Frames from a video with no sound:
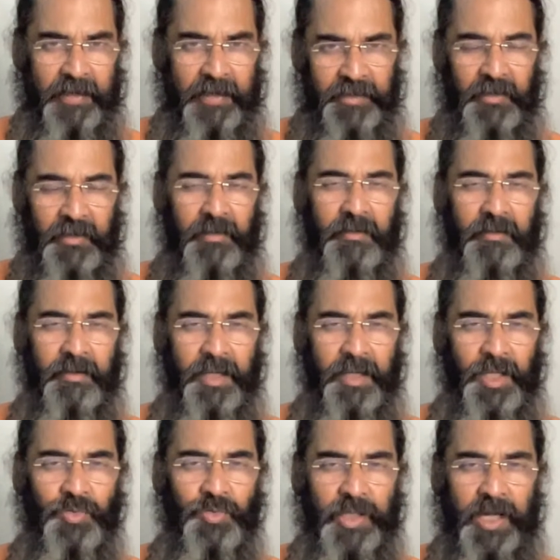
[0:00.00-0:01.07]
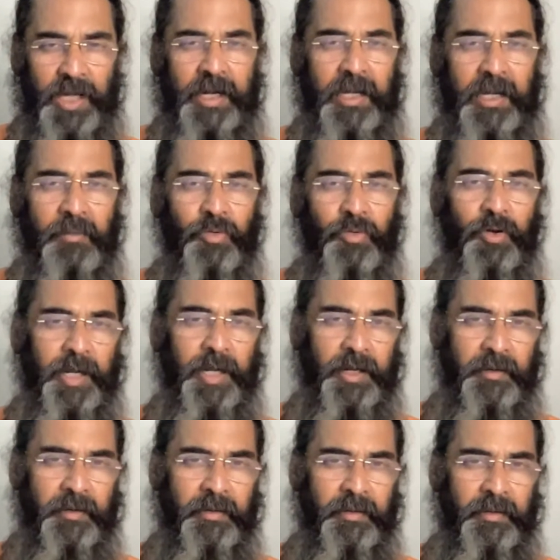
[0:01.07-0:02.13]
Eva, you shall get
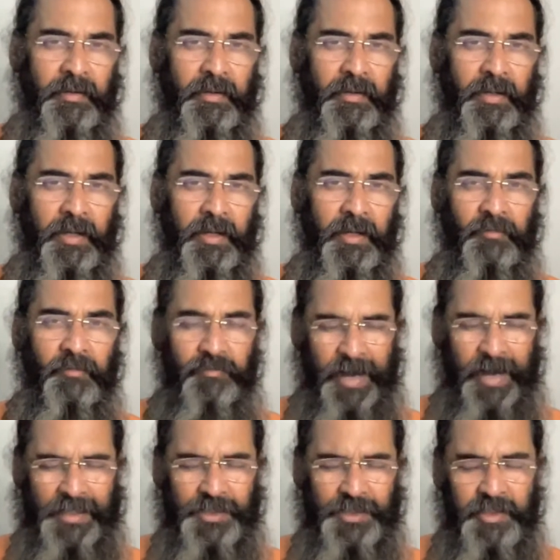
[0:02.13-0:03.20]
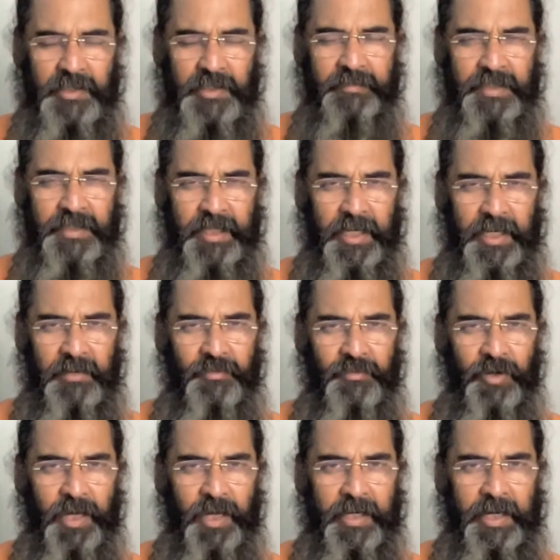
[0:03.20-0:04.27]
liberated. Fractions of a second, if
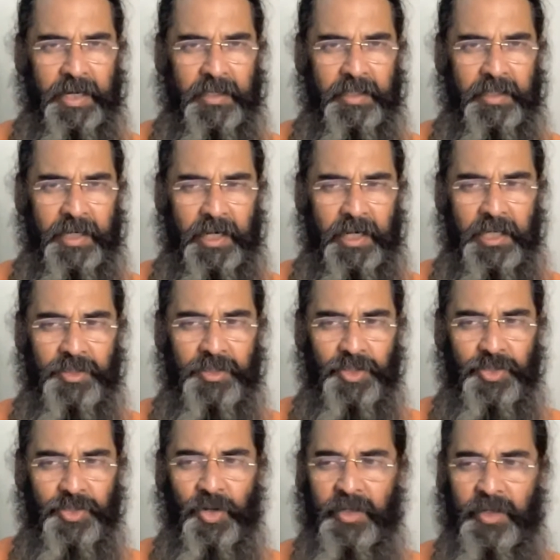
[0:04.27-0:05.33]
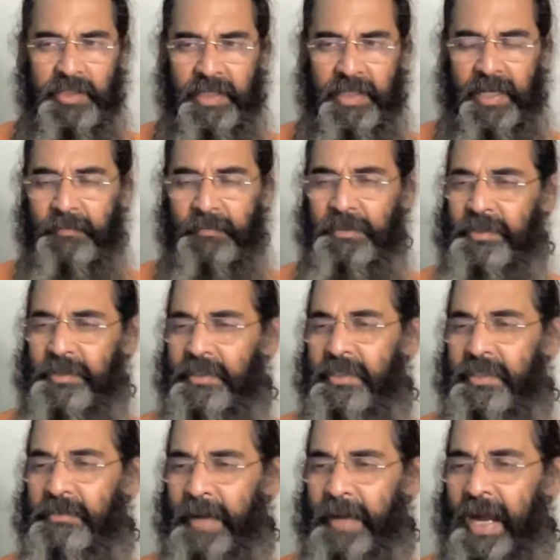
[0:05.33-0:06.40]
you can get that electric shock, it's like a person
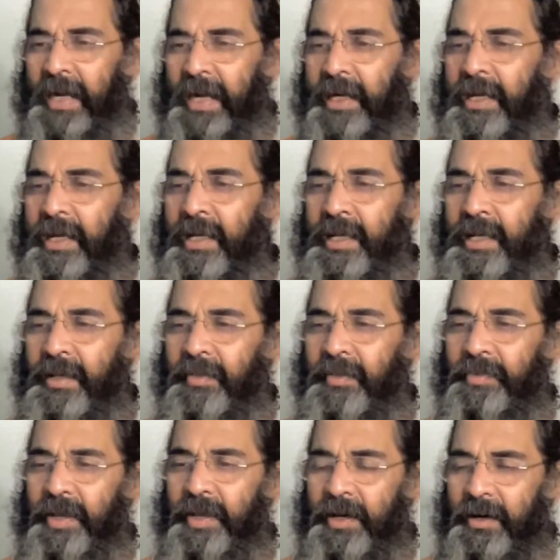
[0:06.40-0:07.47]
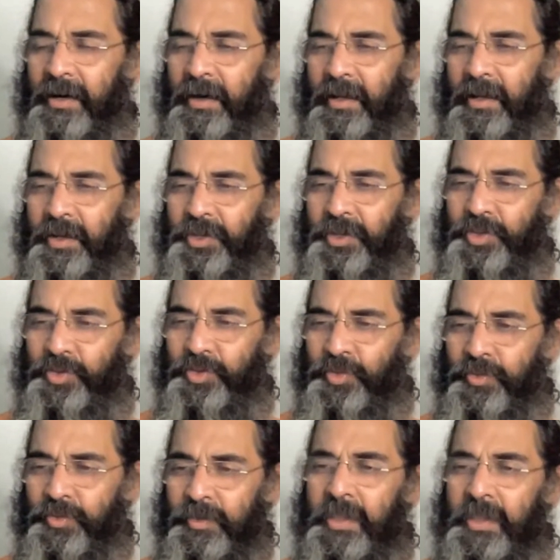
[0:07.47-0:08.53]
is mad. They earlier used
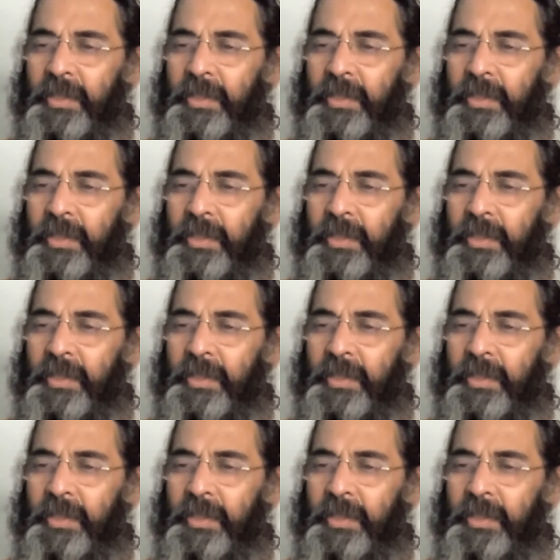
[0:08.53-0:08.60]
to,